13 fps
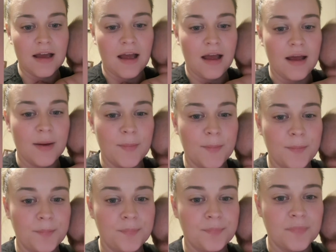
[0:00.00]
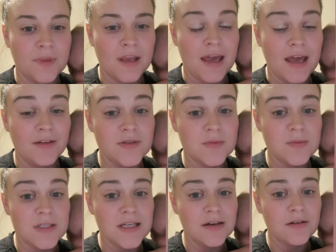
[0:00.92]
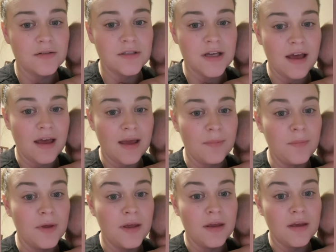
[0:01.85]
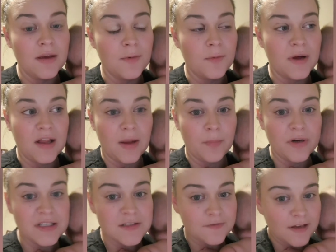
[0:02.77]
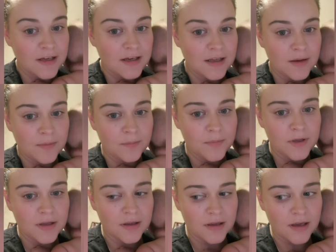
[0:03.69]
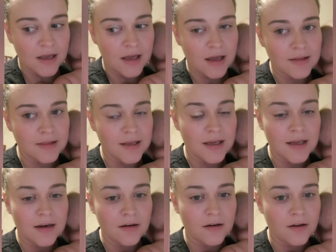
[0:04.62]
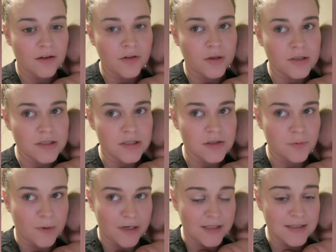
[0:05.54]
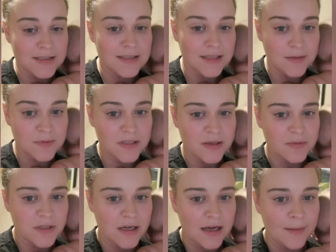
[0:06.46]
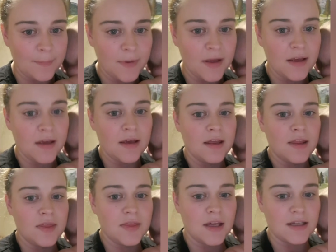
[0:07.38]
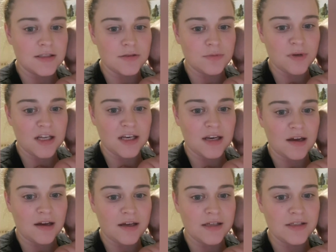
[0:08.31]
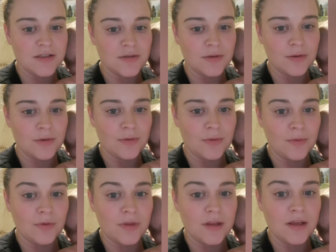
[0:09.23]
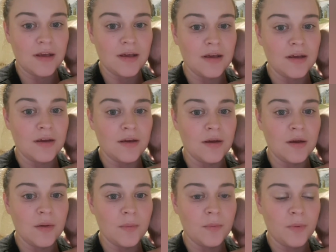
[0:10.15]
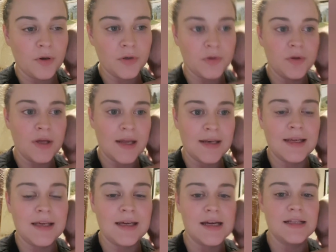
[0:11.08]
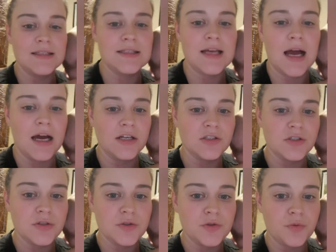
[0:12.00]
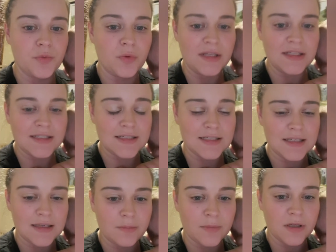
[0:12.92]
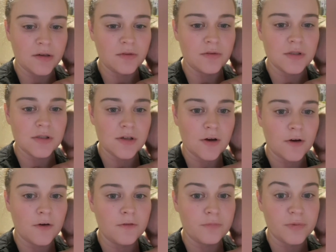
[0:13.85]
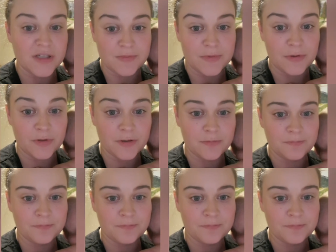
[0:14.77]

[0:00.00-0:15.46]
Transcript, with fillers: um, have some snuggle time while I breastfeed him and then closer to when it's sleep sleep time that's when I do the bottle and he gets 120 mils of breast milk.